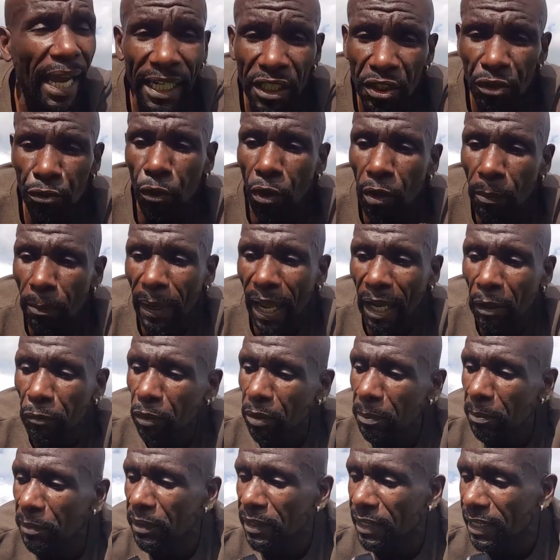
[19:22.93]
a strong
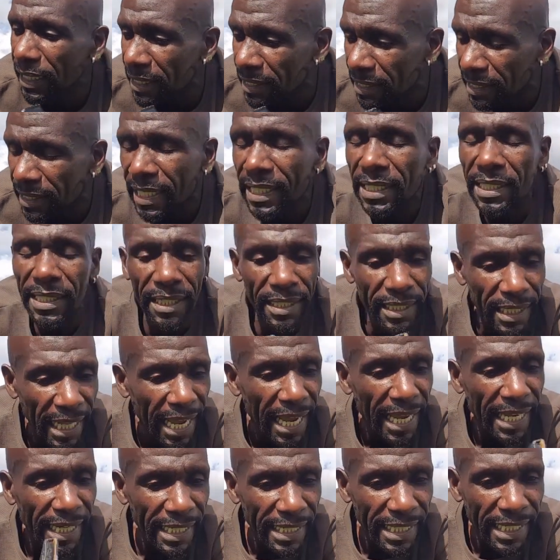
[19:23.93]
black woman is this and
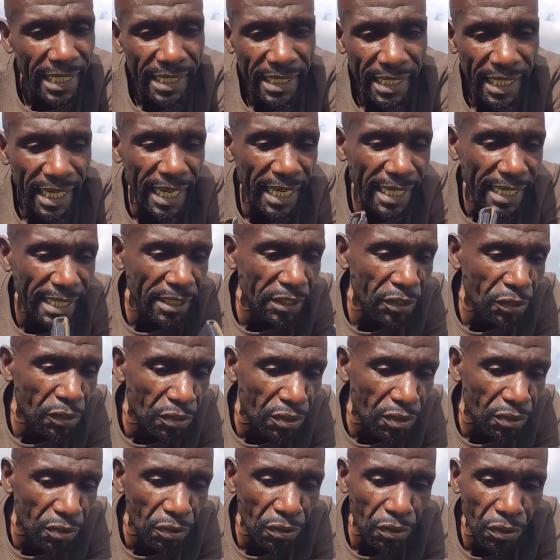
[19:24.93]
that and this, and
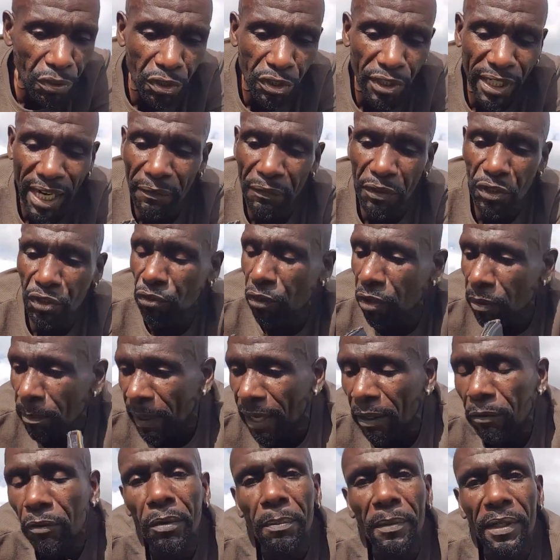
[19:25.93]
you should have a strong
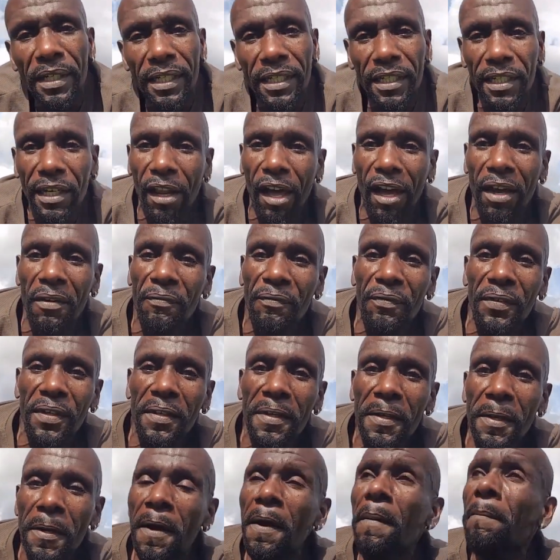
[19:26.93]
black woman in your life.
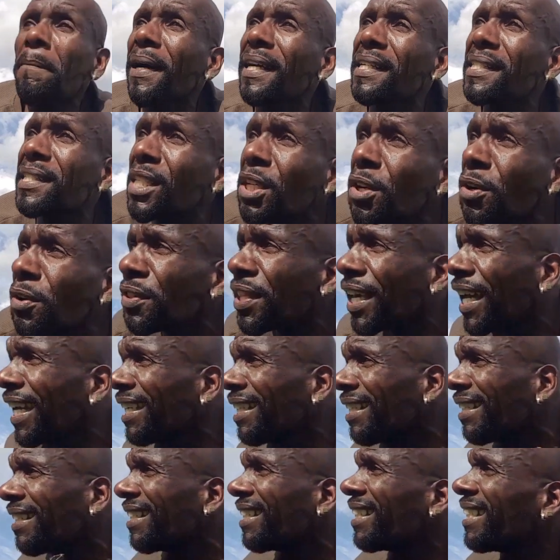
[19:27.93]
But until
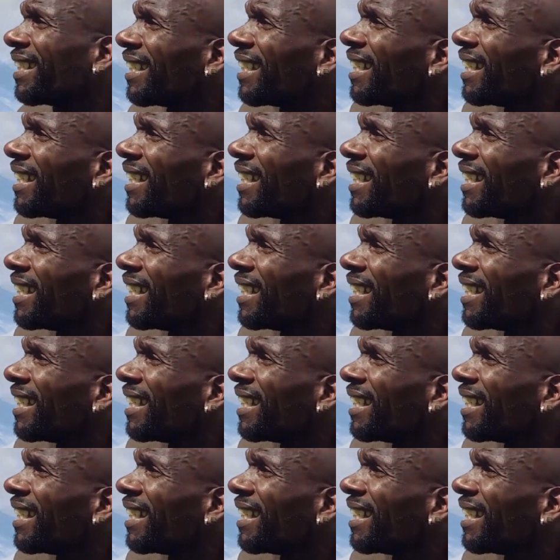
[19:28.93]
then,